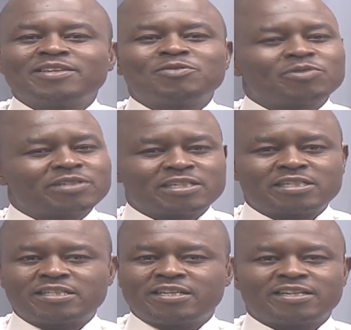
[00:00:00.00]
This was a
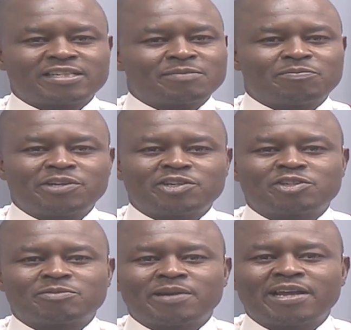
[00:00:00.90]
serious
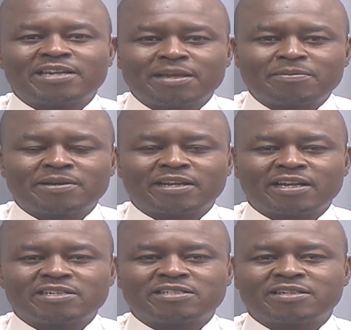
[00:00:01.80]
breach by a neighboring
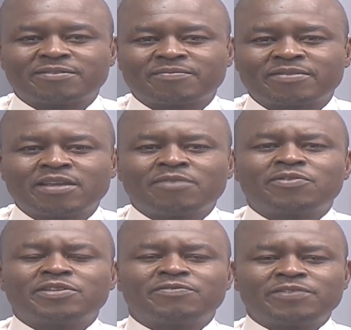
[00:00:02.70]
country.
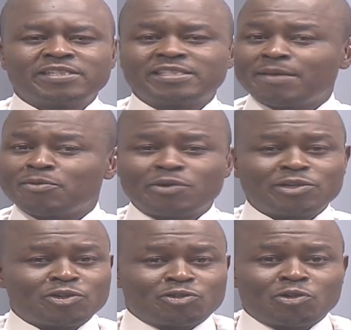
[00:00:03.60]
For the first time, we were
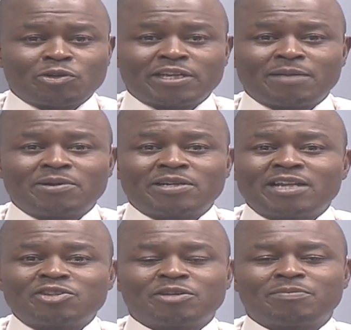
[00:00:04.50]
not talking about
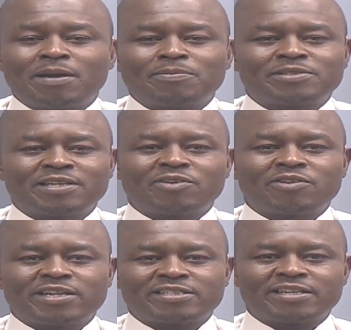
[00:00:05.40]
Al Shabaab
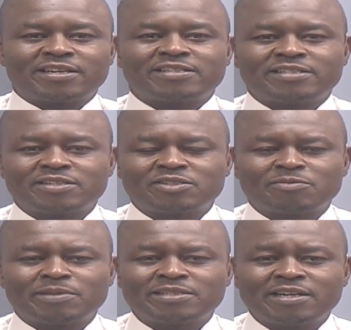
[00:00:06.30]
terrorizing residents
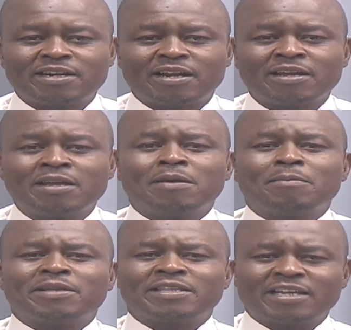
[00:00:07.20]
of Mandera,
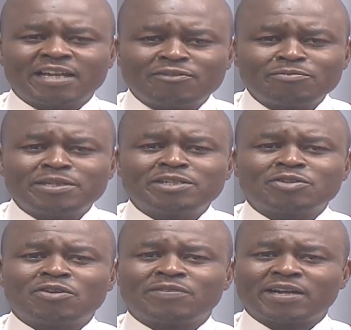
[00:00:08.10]
but the
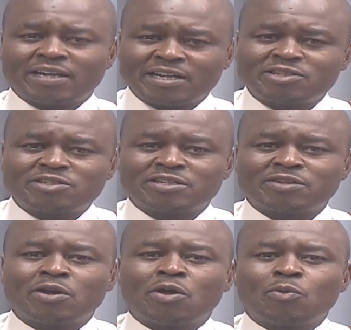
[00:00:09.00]
government of a
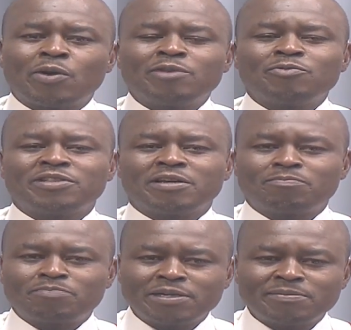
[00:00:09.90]
country, one with a
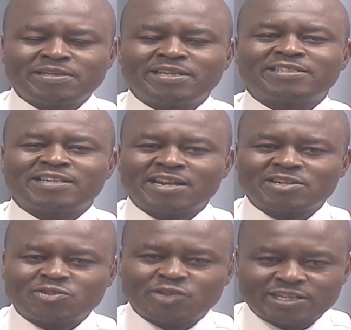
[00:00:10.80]
permanent
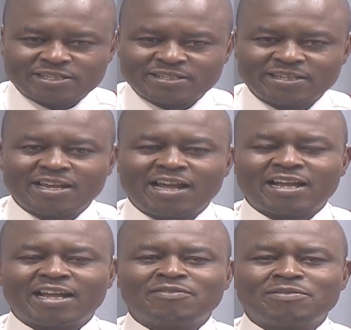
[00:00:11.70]
address,
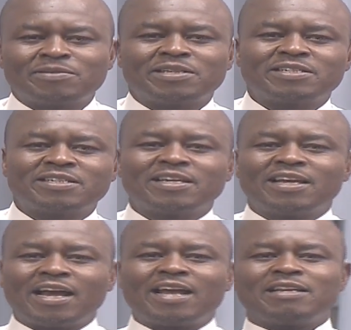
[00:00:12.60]
a government,
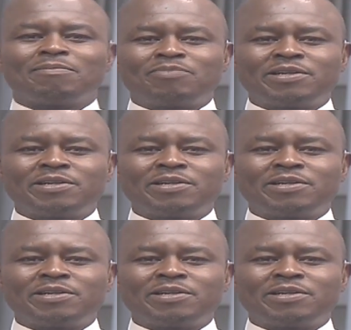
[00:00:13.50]
and a